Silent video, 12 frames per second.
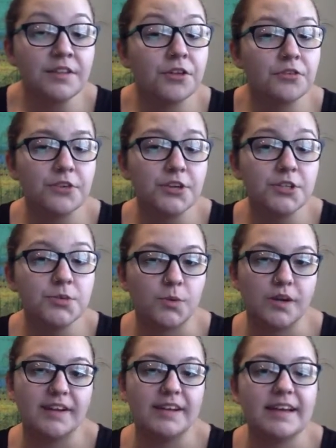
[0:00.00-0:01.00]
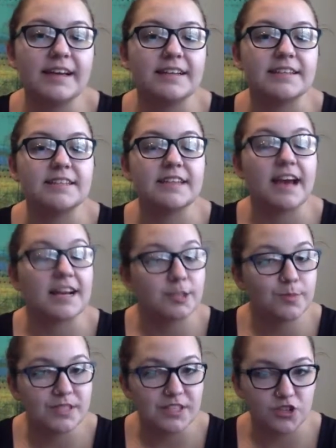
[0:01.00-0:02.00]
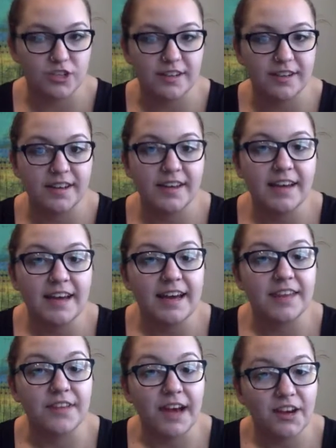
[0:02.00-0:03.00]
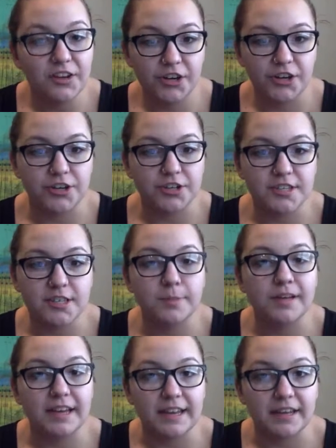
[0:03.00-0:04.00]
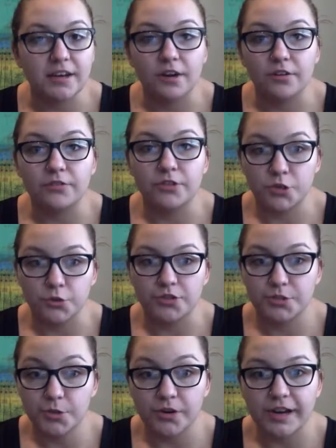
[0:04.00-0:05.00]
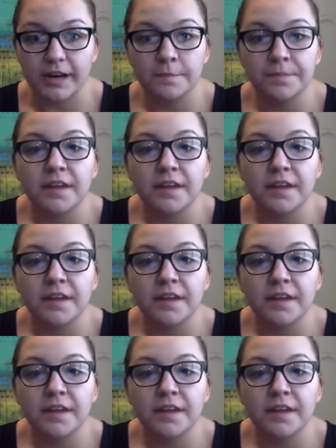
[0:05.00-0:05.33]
The first one is the exposition, and that occurs in the beginning of the short story.